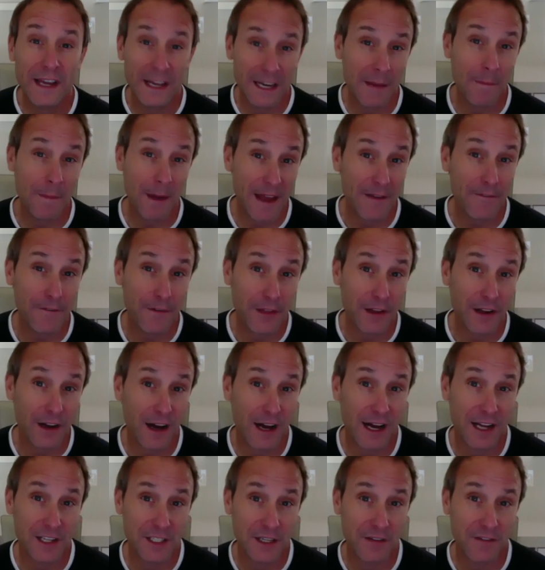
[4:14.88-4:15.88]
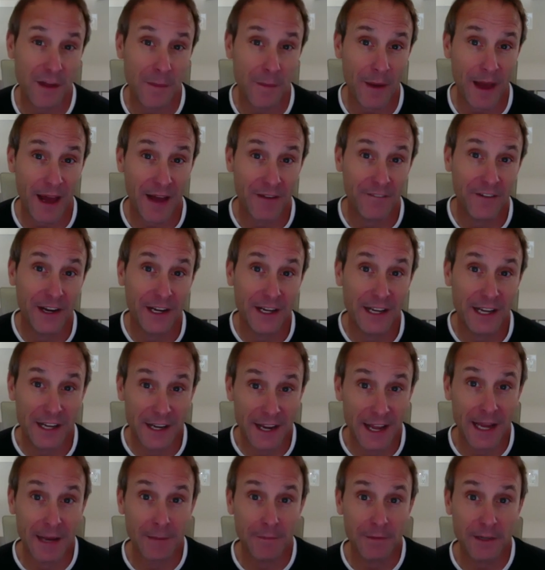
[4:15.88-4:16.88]
to pay for the cost of them having a
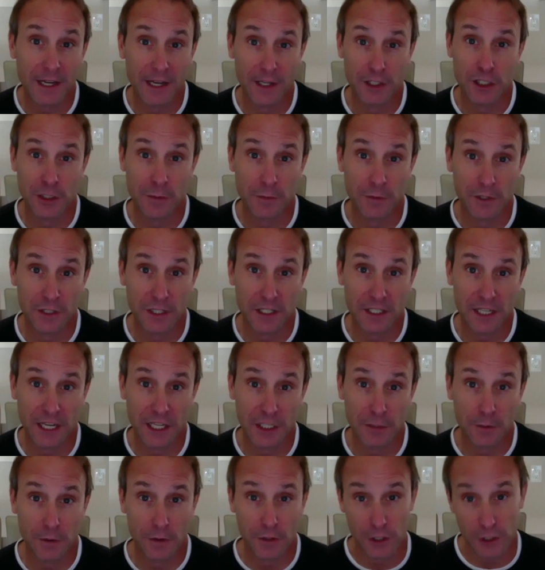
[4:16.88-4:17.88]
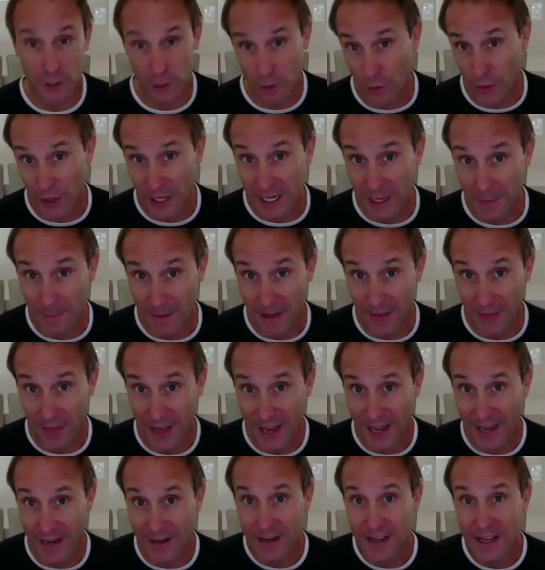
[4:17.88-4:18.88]
named customer success person. So think about
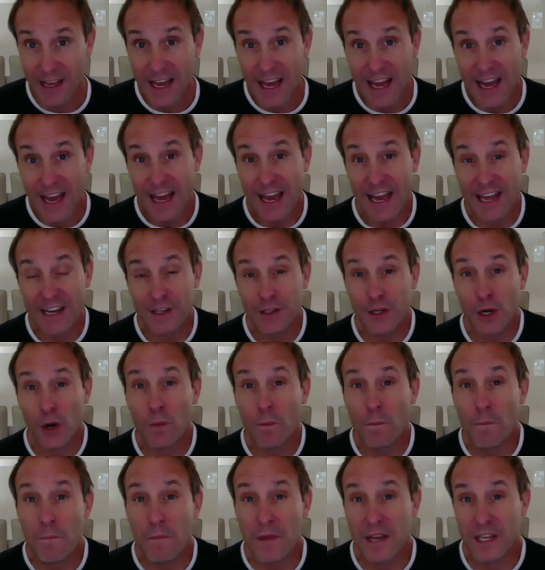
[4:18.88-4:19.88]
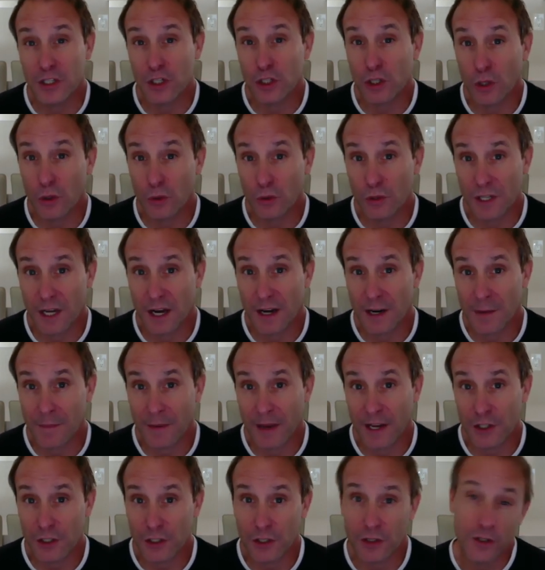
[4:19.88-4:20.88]
that, and don't misuse
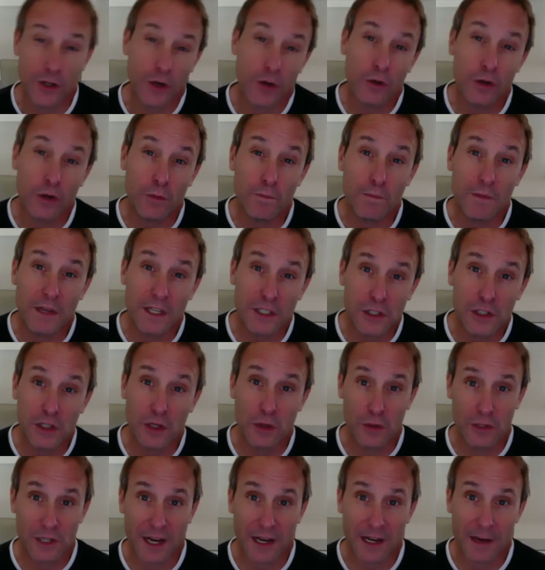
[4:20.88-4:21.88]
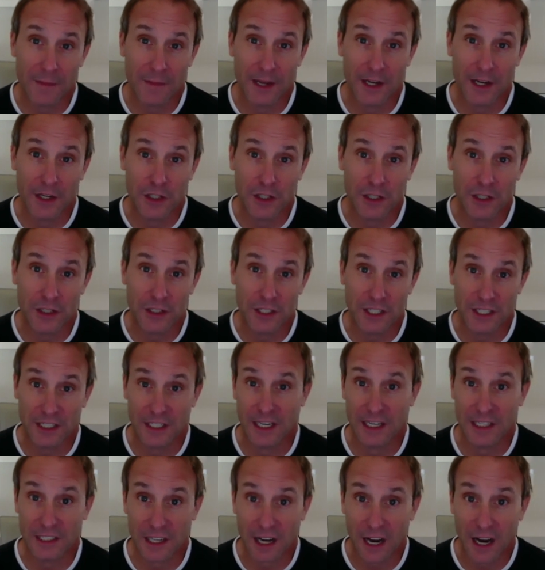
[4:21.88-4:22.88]
automation. Don't misuse automation to cut
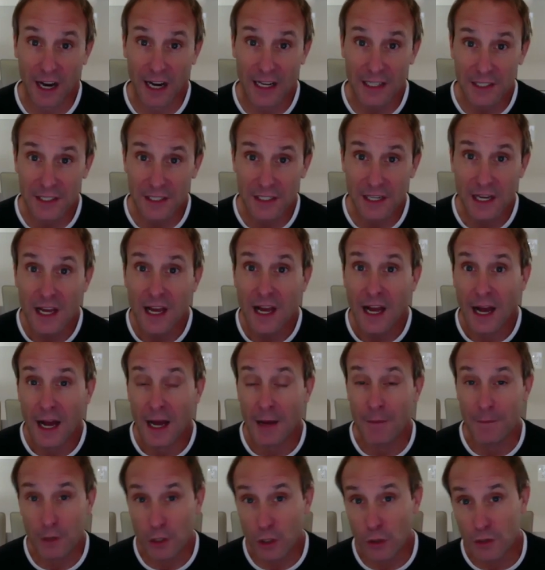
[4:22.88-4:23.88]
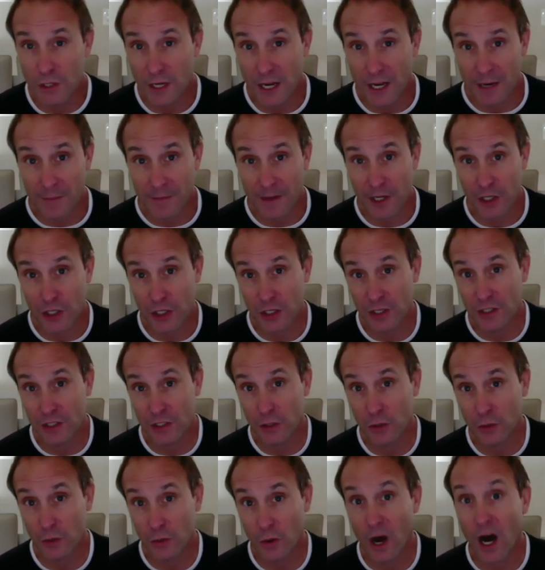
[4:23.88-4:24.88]
costs. Use automation
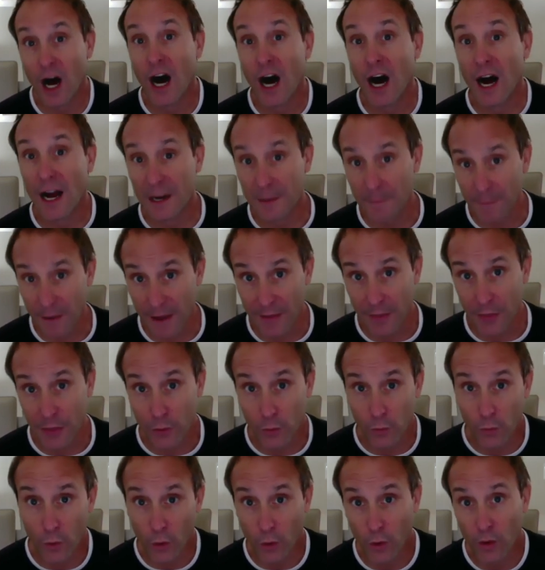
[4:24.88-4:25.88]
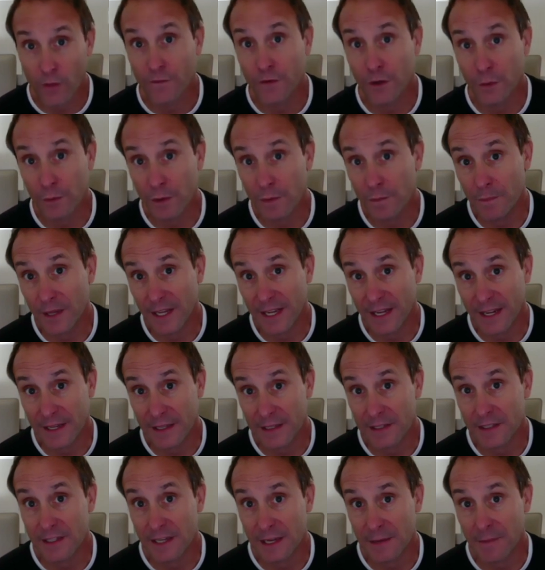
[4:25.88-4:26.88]
to augment the role of human
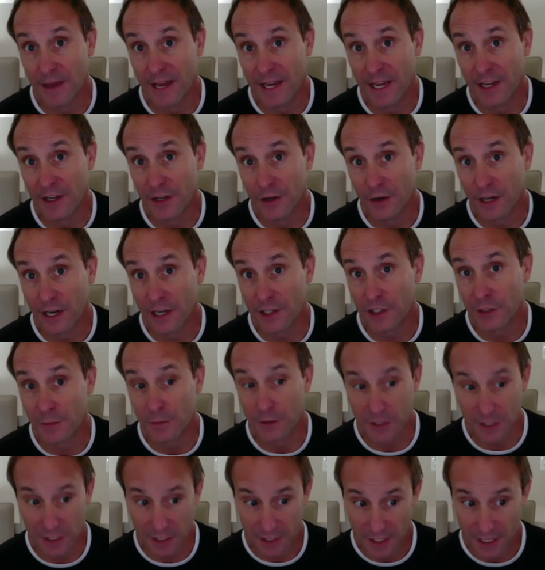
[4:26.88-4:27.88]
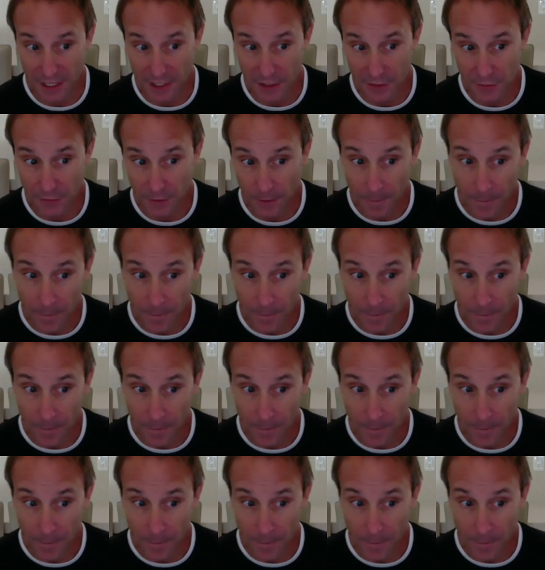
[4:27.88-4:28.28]
beings in making your customers successful.